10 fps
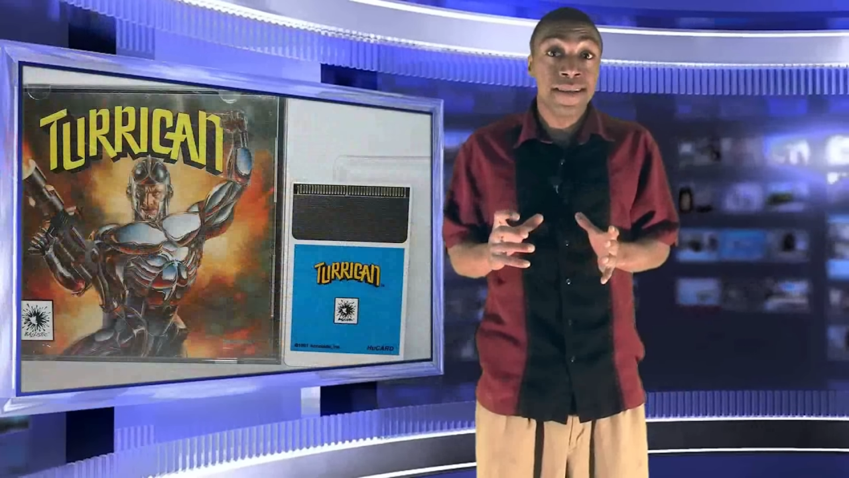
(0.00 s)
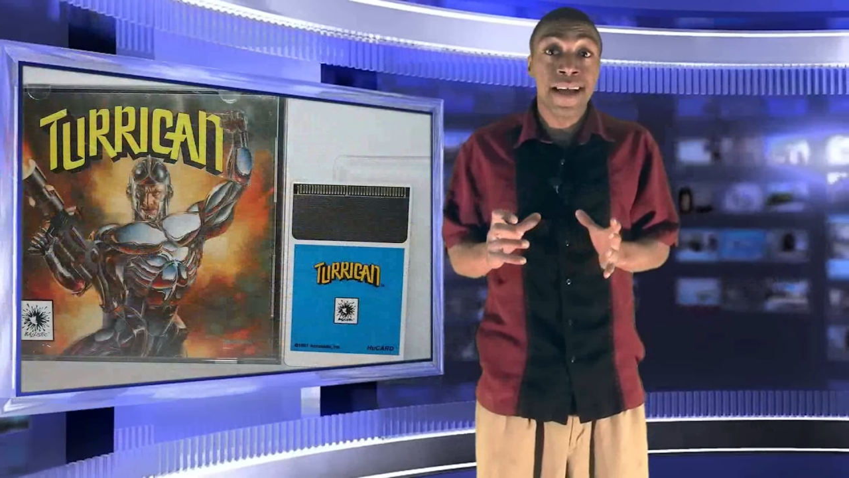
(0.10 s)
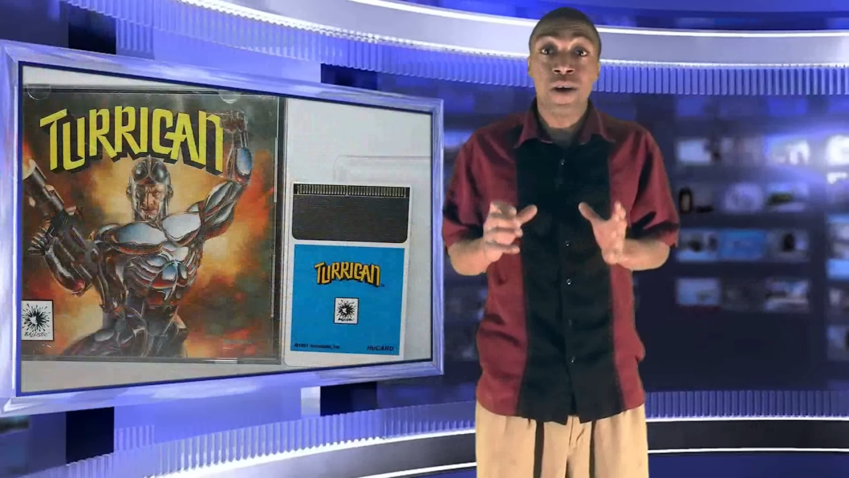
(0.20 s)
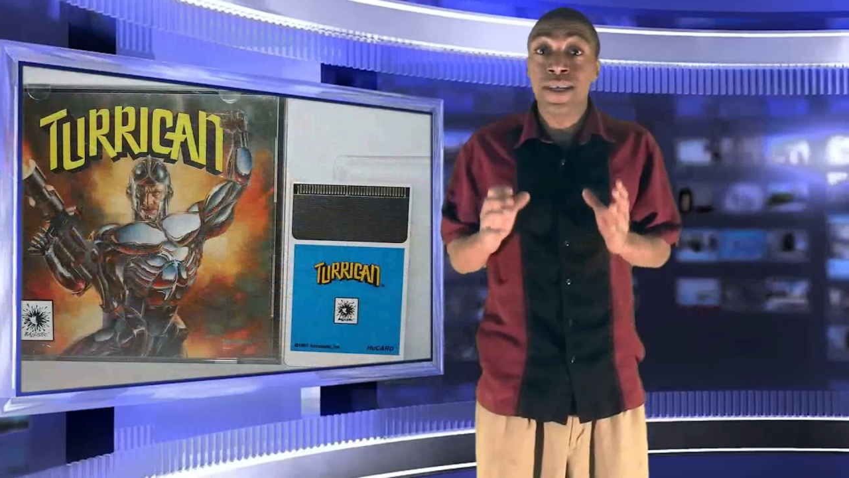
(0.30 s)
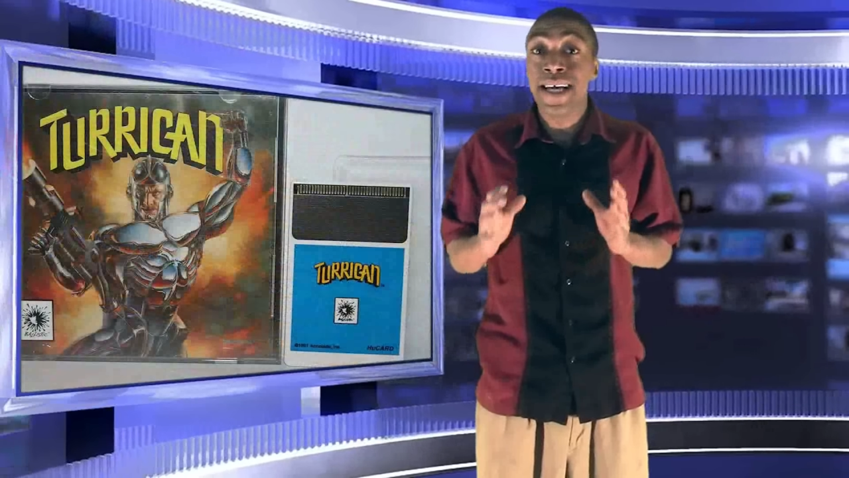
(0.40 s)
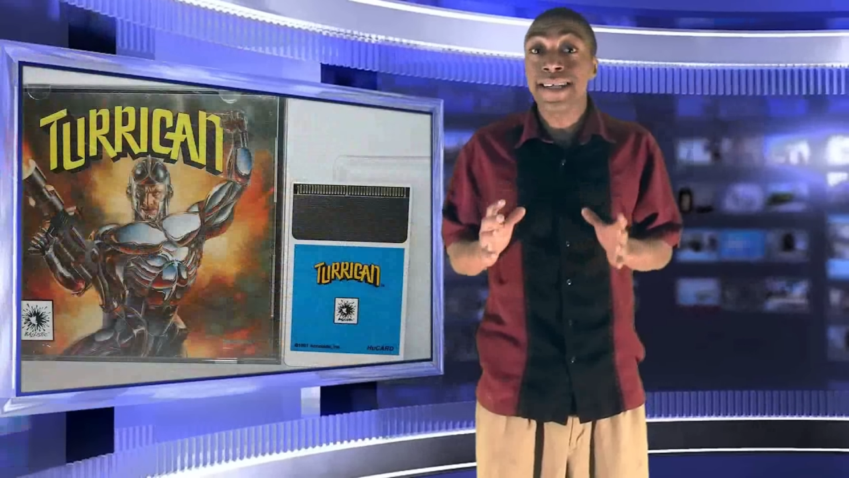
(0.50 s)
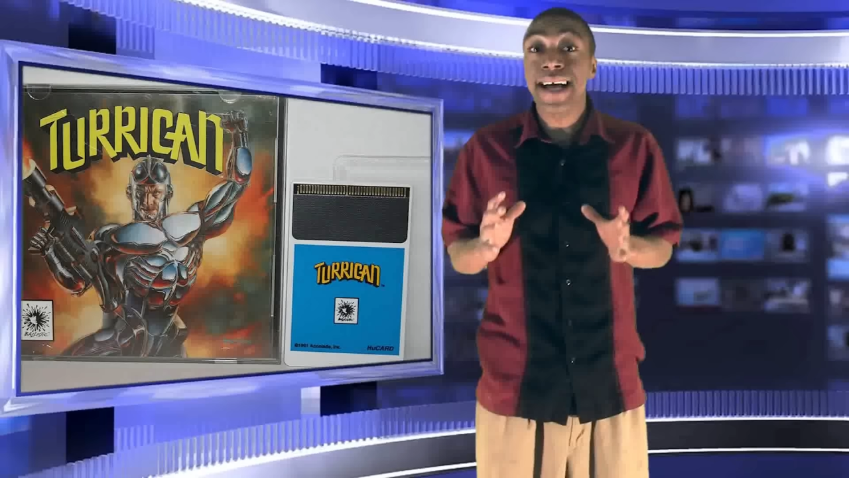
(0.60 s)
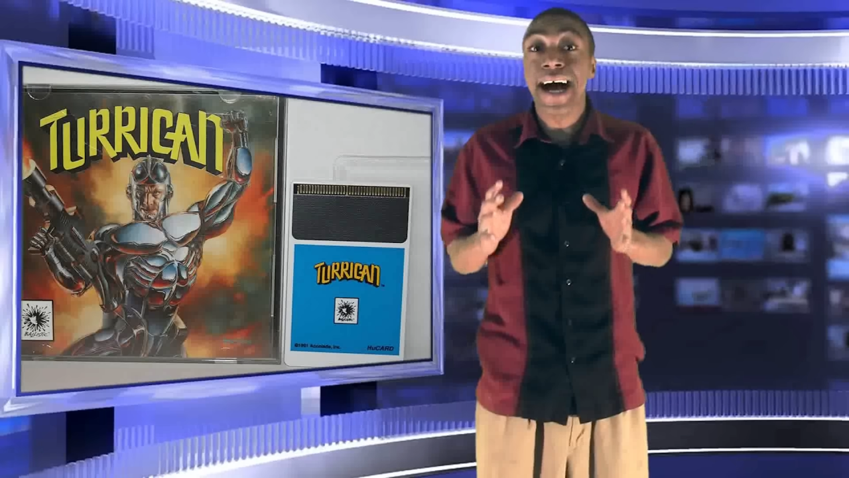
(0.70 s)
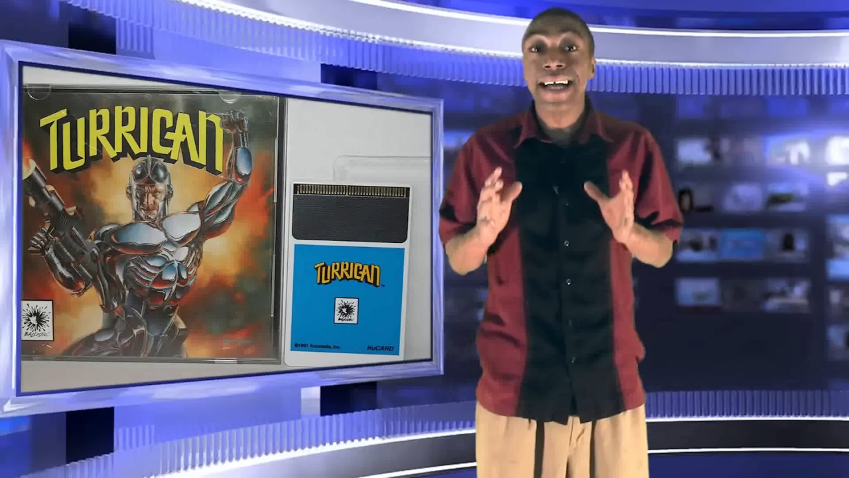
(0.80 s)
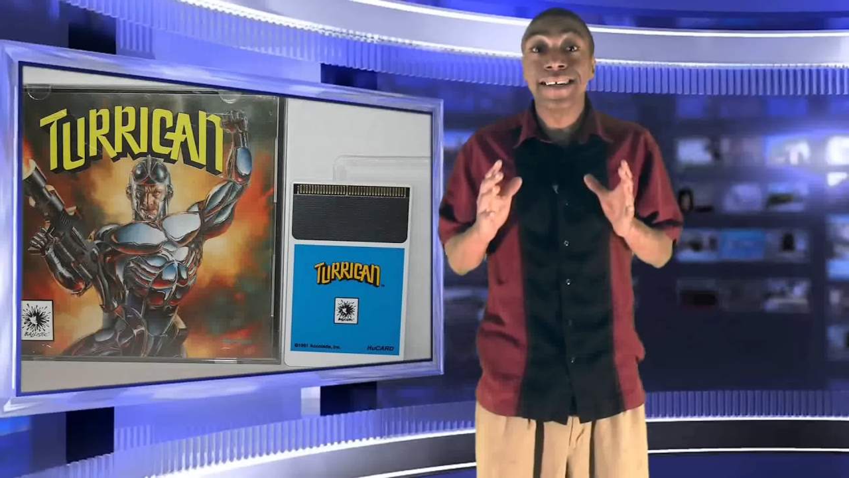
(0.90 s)
Now, yes,
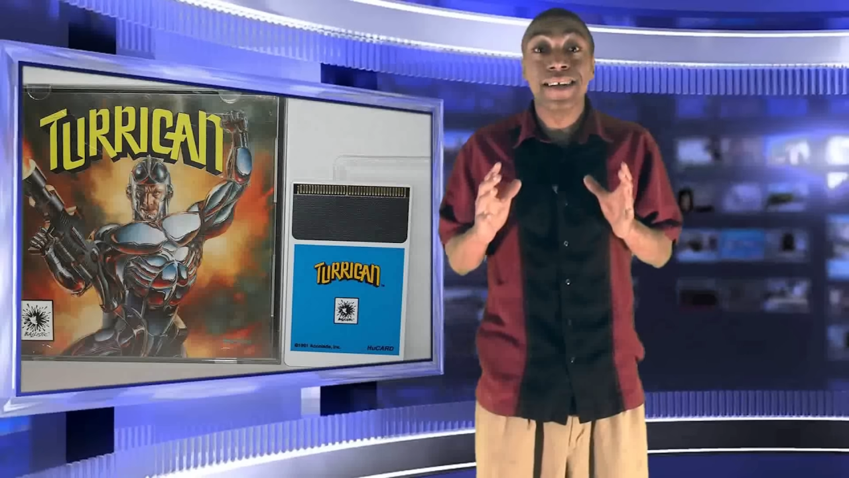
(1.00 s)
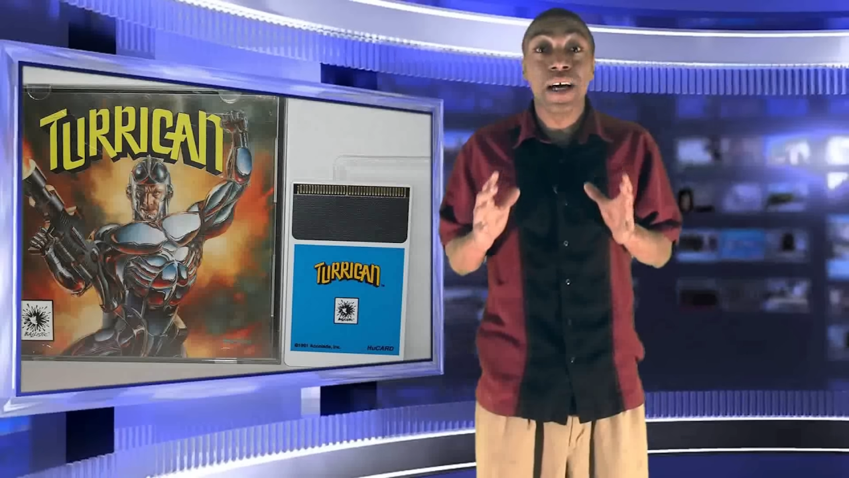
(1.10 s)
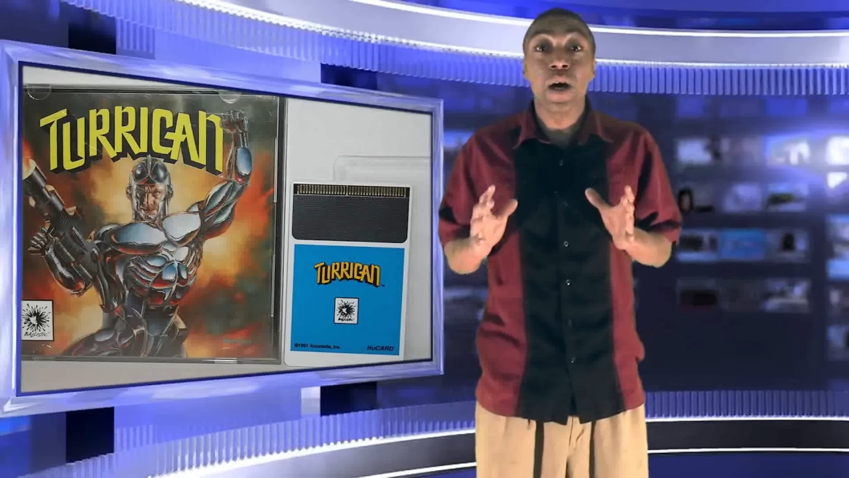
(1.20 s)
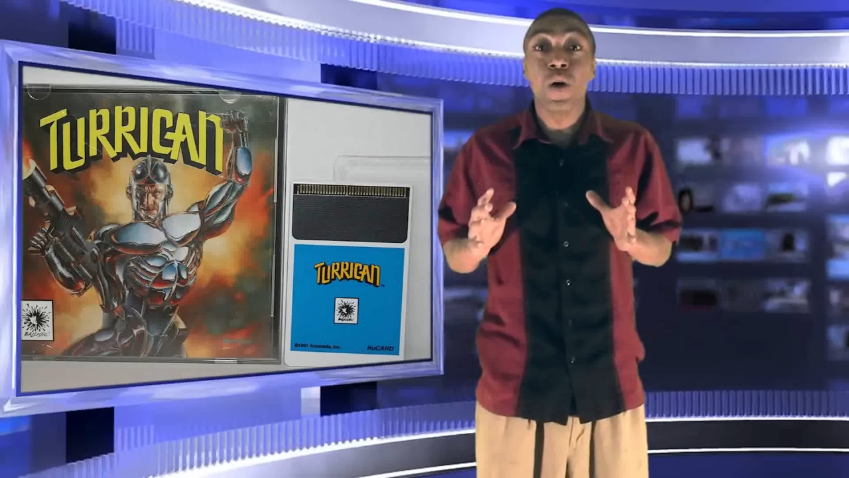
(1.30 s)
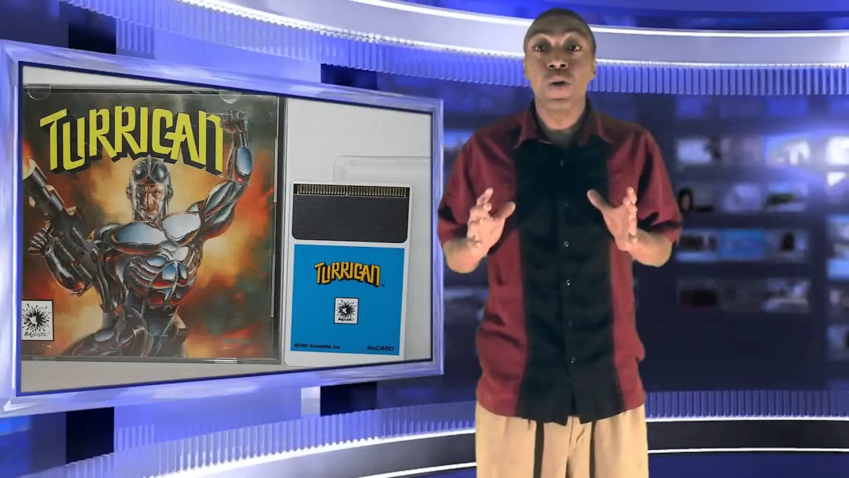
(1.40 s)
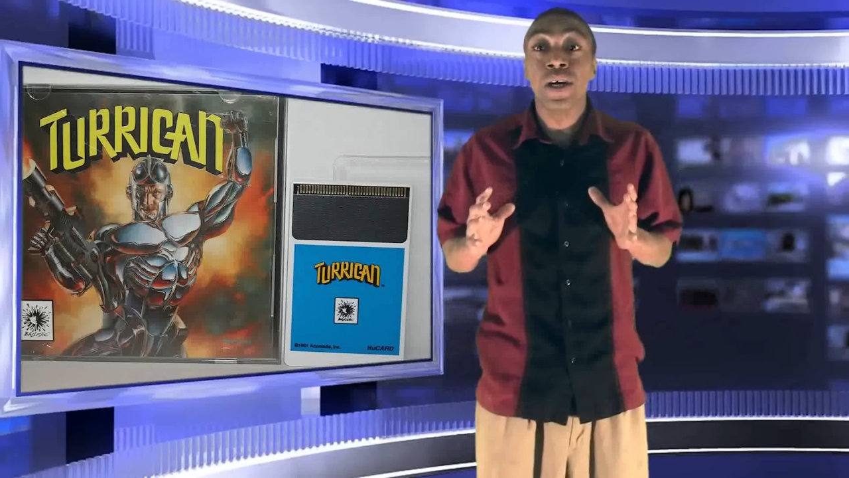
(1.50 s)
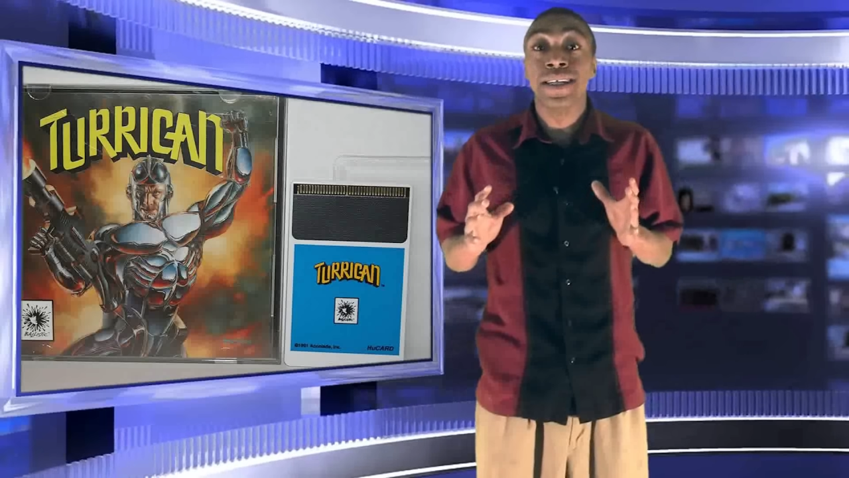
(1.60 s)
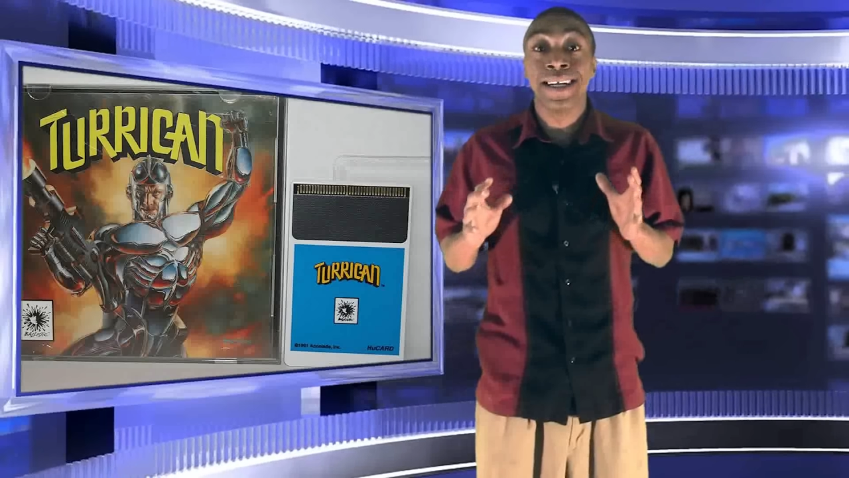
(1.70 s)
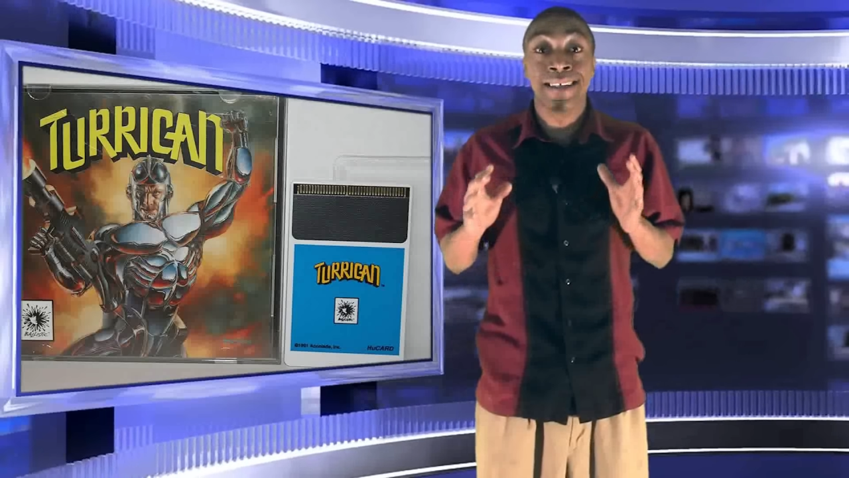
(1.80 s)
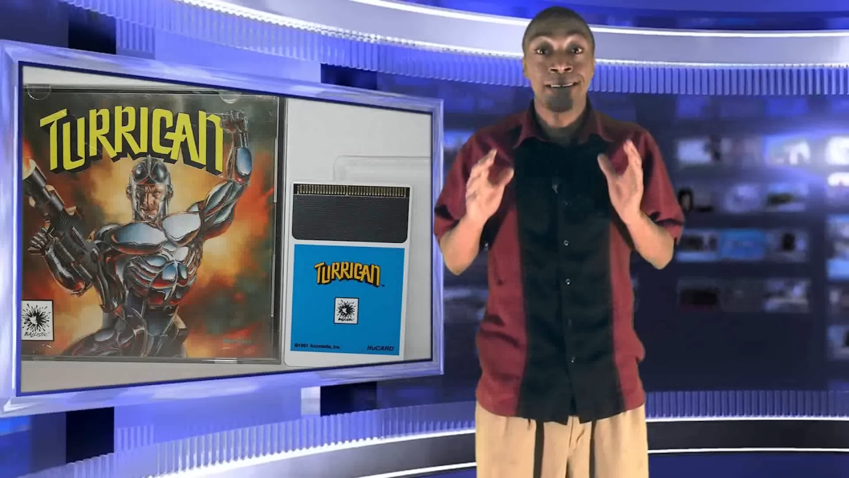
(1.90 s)
I know the